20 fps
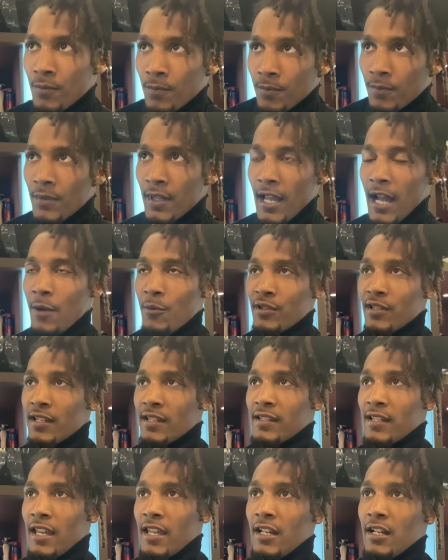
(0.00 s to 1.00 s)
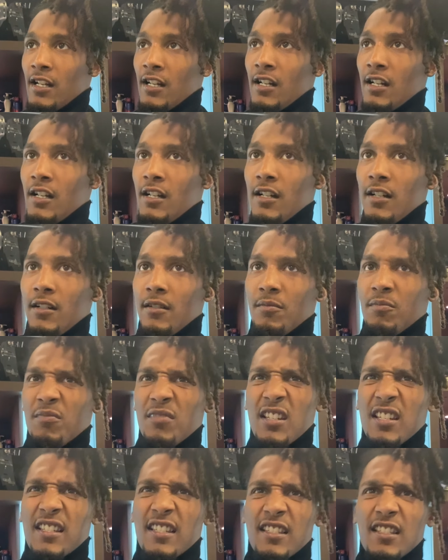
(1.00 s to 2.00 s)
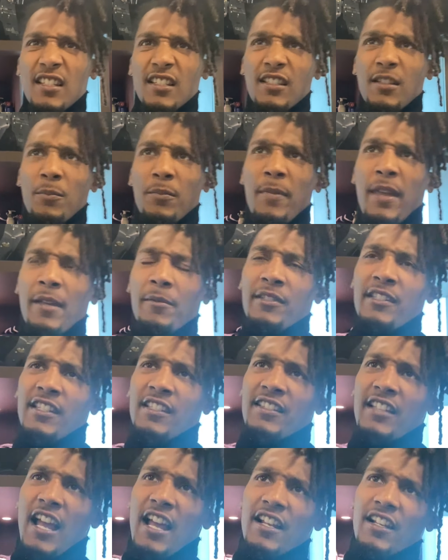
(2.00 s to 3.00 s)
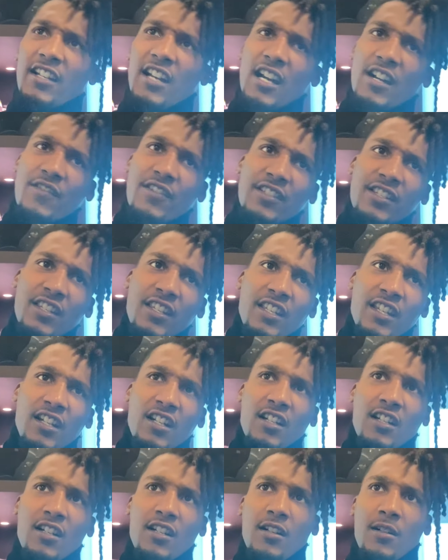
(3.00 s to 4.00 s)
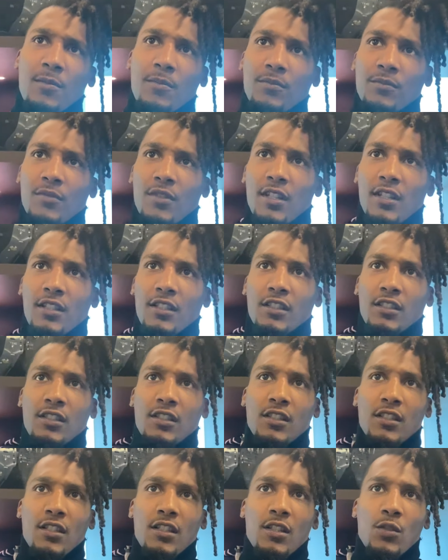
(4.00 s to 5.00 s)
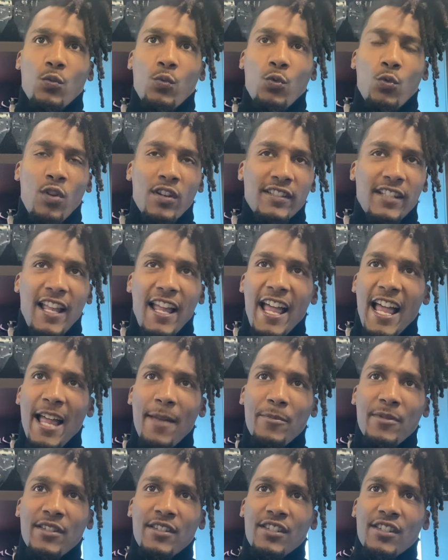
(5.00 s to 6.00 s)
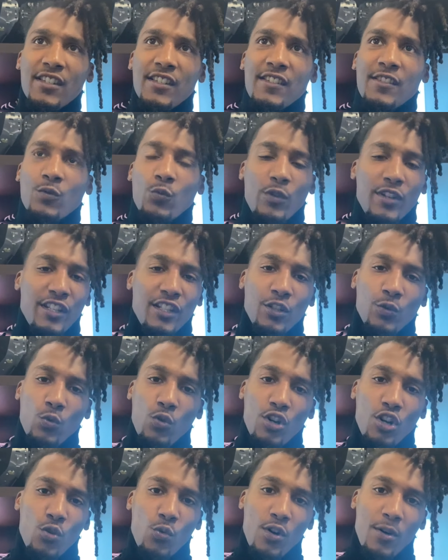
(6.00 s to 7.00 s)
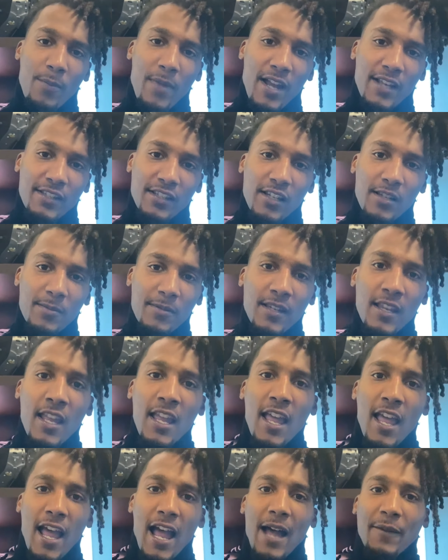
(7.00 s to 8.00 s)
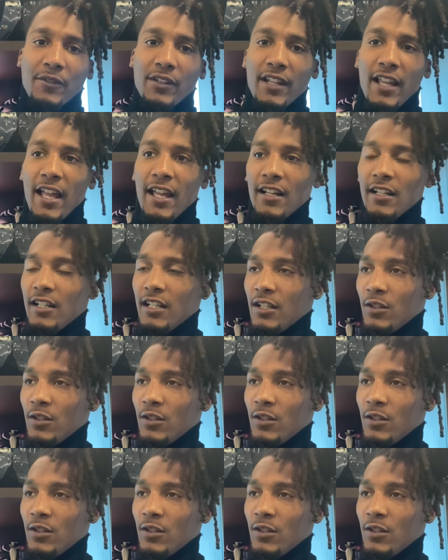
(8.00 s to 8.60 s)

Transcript: Yeah, I would just say just tighter coverage, and once that happens, just winning your one-on-one matchups after that.